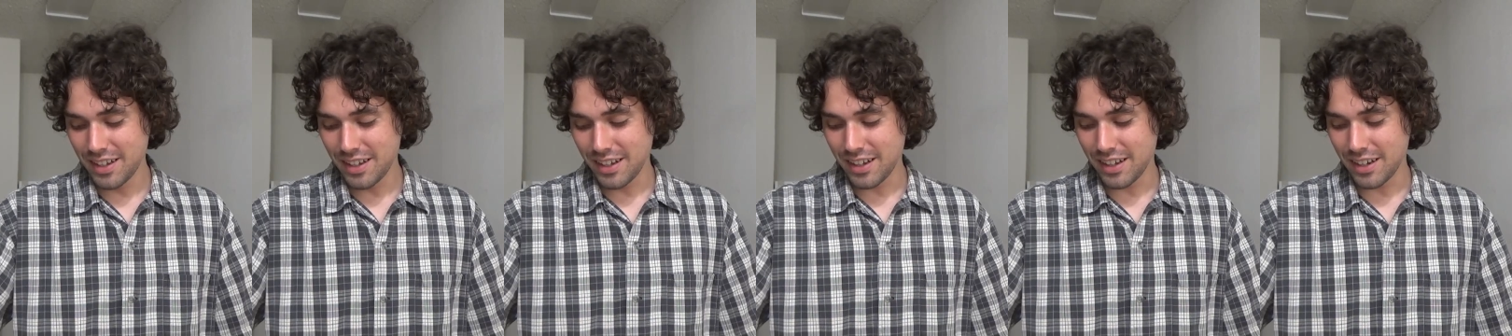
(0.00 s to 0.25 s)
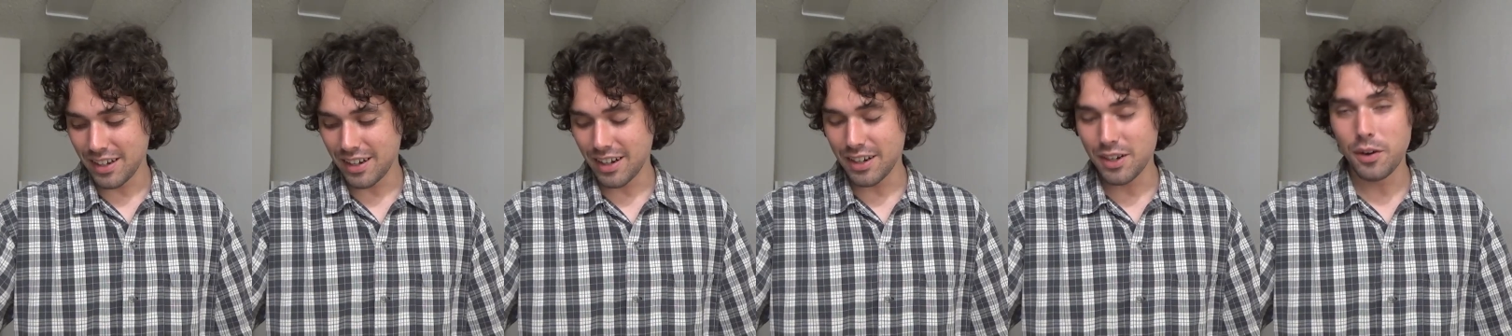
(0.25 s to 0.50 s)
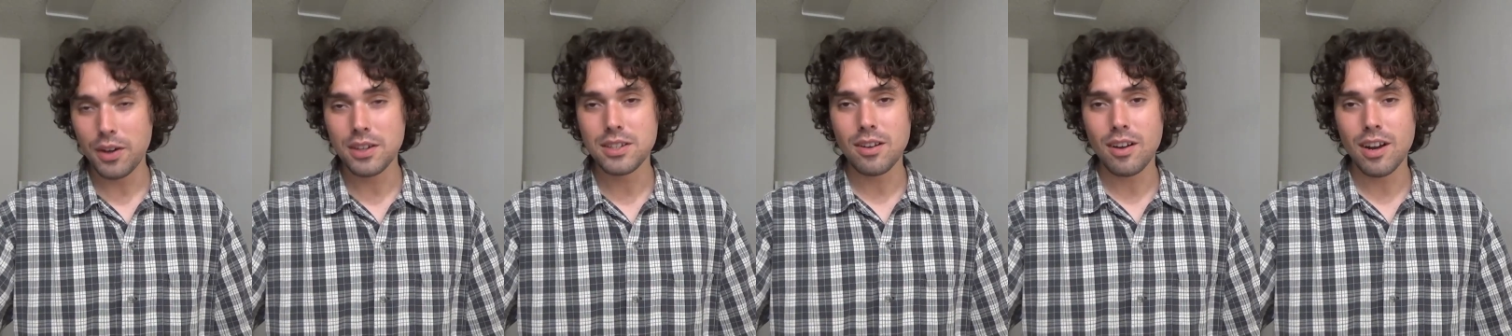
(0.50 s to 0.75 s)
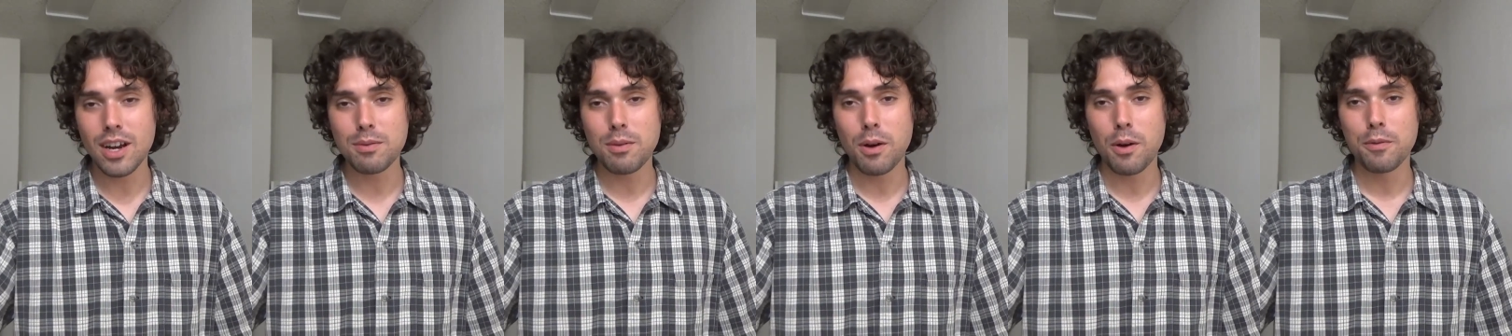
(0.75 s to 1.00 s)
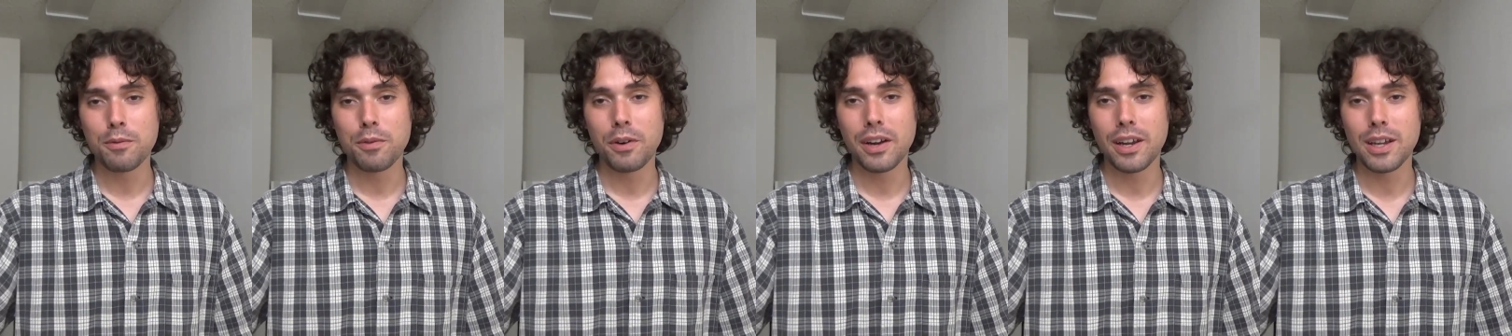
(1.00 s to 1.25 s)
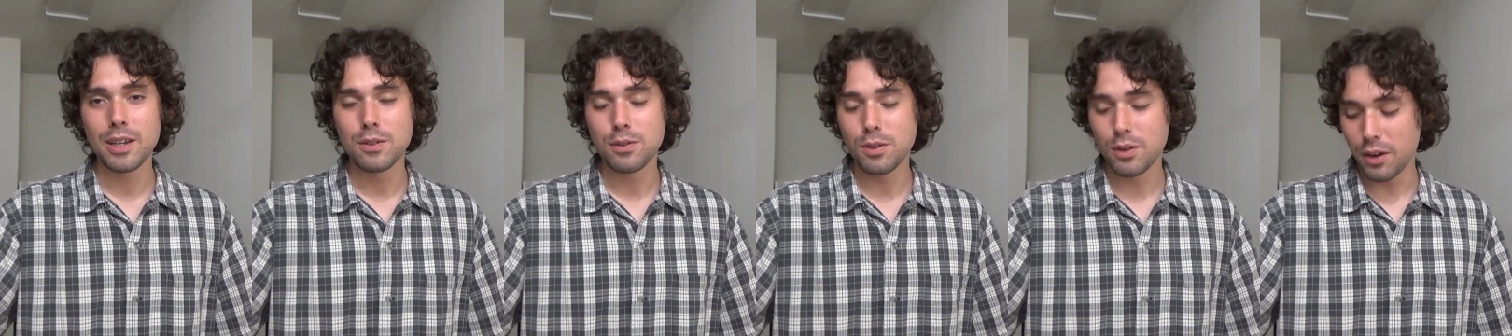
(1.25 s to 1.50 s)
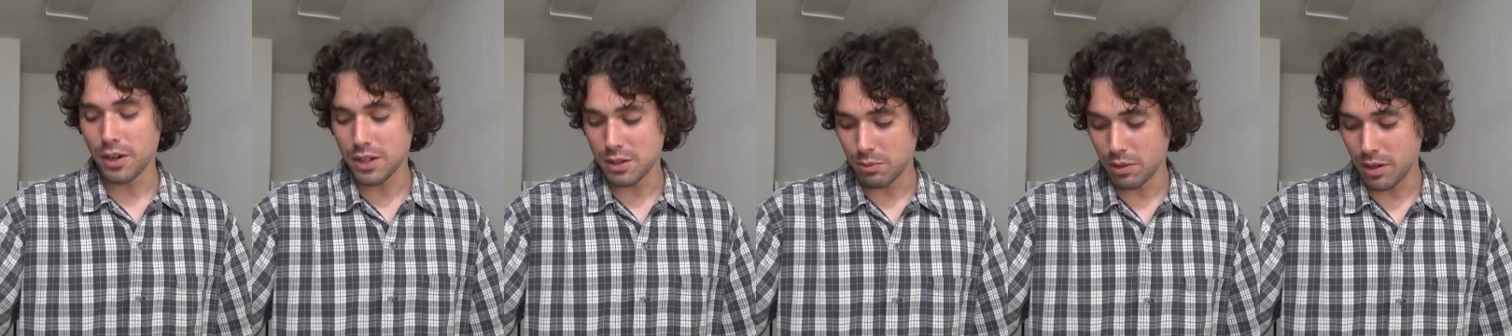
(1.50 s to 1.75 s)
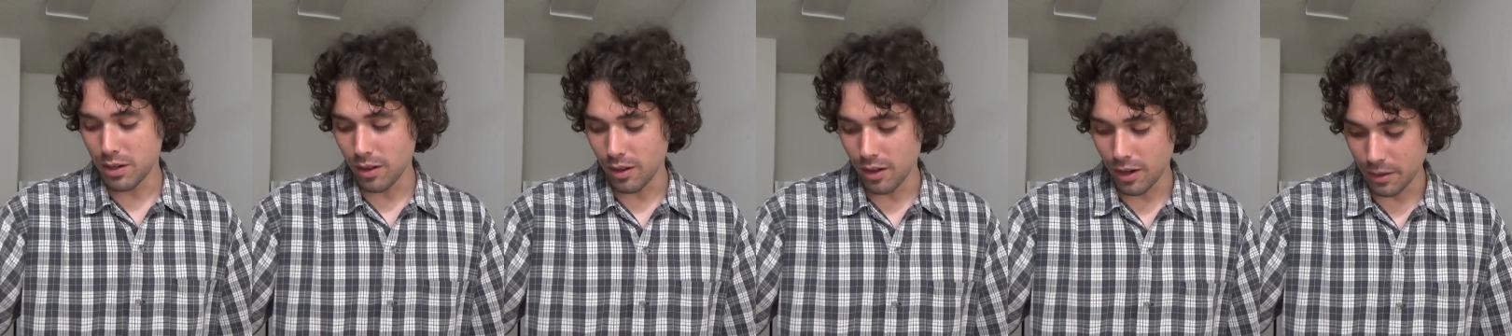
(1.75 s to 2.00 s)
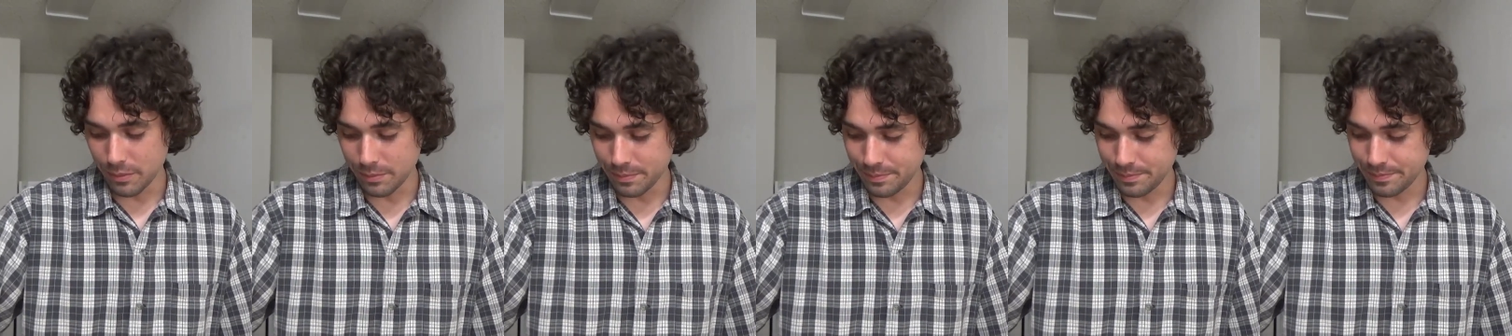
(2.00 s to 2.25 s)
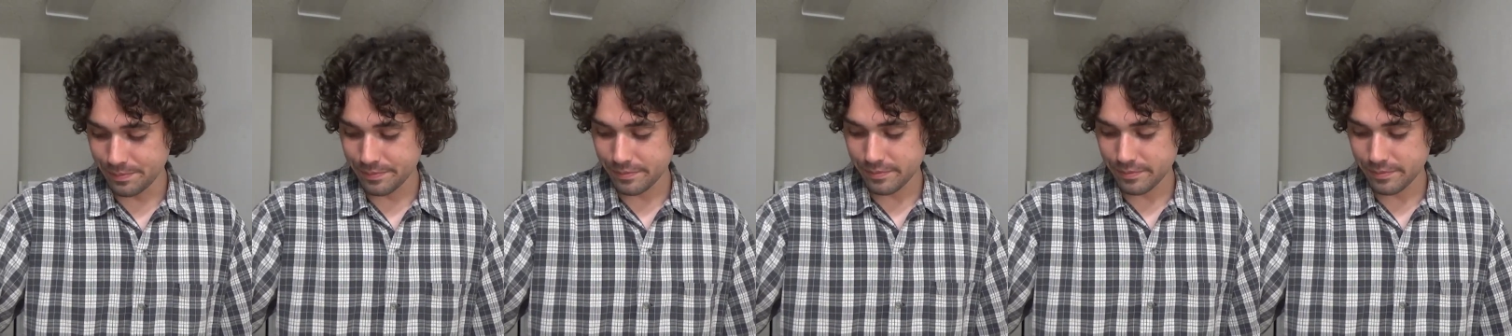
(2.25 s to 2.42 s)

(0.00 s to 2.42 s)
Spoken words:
I know I talk about Frankie's free range meat a lot,